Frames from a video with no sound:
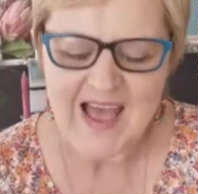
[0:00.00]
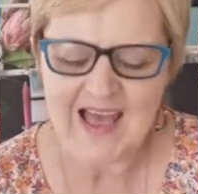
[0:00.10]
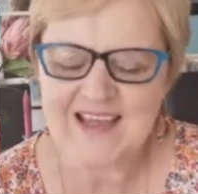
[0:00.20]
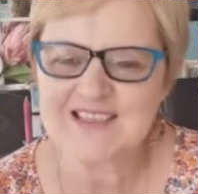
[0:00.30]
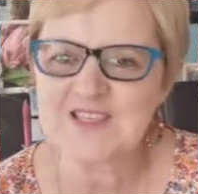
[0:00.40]

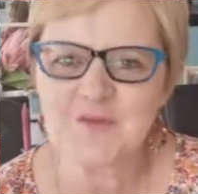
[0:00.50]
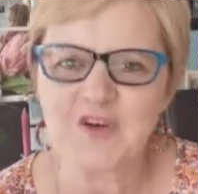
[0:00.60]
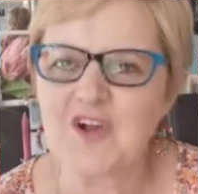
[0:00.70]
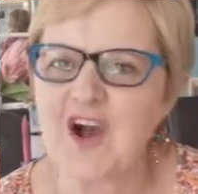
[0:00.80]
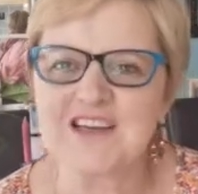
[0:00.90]
Uh, this is
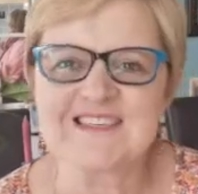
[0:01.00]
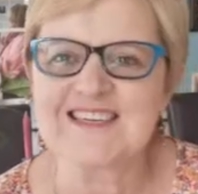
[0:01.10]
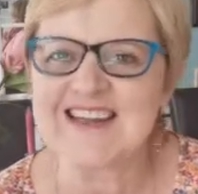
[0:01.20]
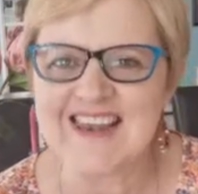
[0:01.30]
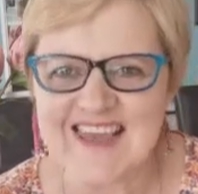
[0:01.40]
what God
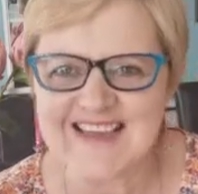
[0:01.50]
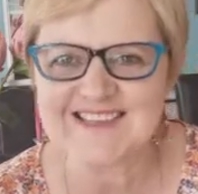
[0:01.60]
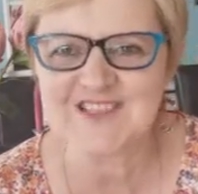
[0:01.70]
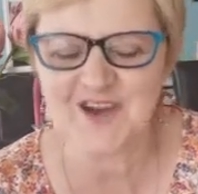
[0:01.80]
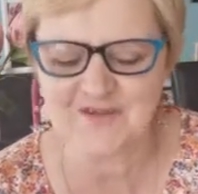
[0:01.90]

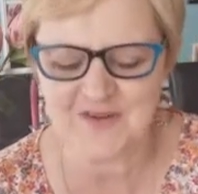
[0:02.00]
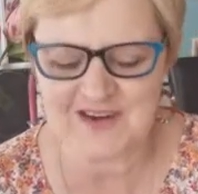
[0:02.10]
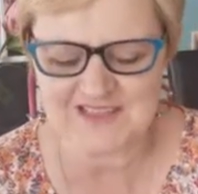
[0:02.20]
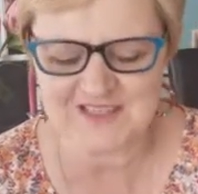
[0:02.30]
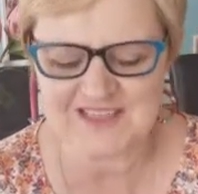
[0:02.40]
declares over
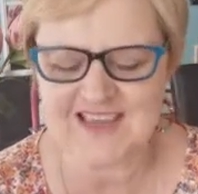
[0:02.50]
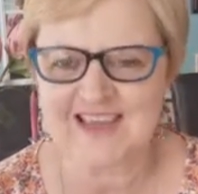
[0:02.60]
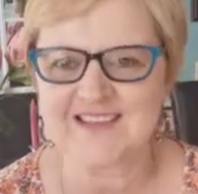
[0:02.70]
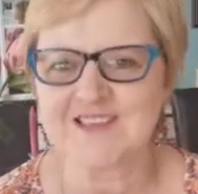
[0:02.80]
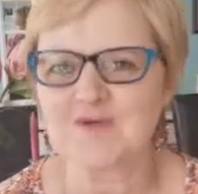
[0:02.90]
us
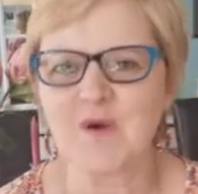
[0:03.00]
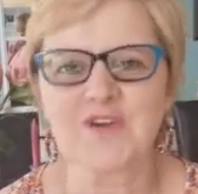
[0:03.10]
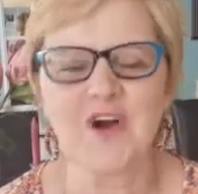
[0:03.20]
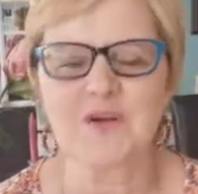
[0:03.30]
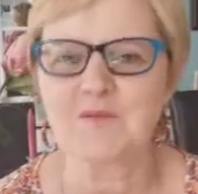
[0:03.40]
today. This is
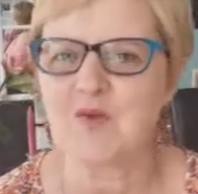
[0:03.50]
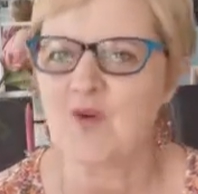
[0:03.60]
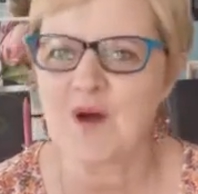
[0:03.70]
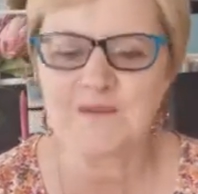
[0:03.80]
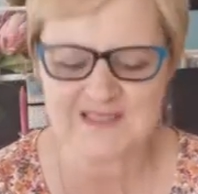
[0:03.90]
what God
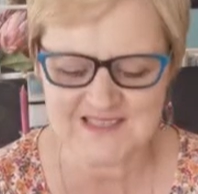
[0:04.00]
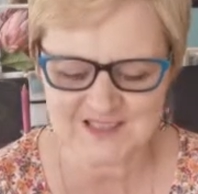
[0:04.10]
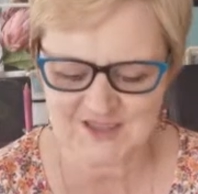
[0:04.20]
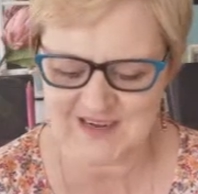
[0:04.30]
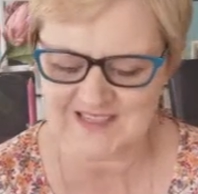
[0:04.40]

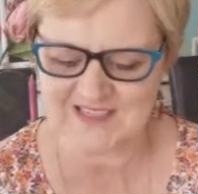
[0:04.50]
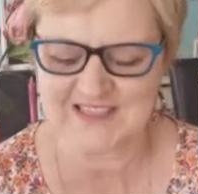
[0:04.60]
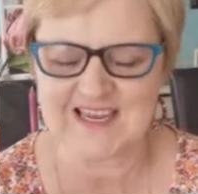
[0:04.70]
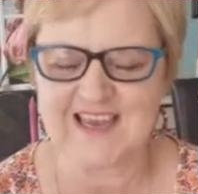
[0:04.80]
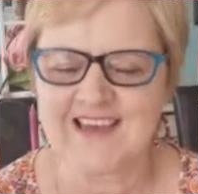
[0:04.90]
promises to us
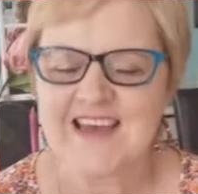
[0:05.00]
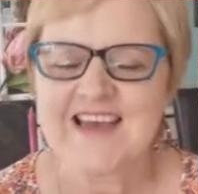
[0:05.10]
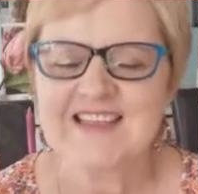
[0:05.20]
today.